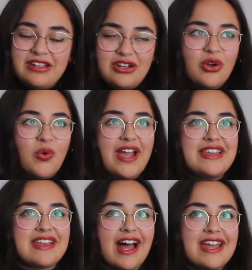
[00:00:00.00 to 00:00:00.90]
you know,
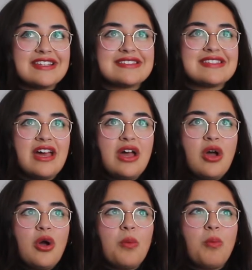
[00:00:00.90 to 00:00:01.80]
quite nice,
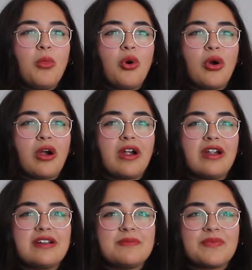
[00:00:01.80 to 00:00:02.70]

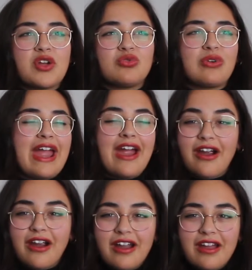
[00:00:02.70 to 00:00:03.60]
more
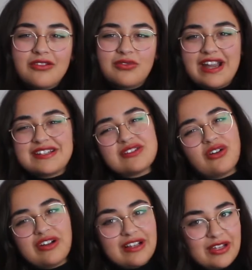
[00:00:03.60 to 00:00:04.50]
rare's
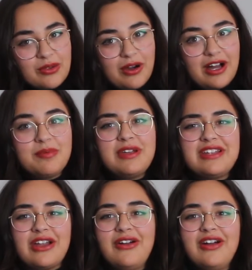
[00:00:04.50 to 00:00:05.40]
not really the word, but you
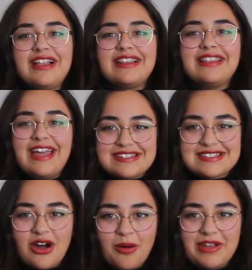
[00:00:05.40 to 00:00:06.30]
know, less
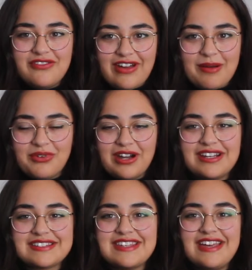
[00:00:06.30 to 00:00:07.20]
common
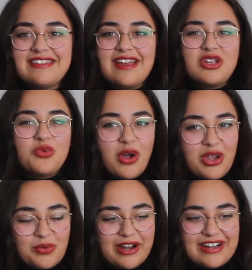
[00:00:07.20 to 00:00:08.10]
fabrics that you
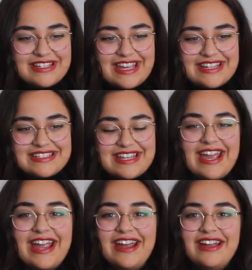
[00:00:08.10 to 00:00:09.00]
weren't wearing day to
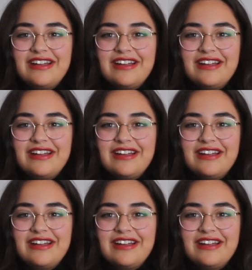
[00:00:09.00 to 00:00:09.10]
day,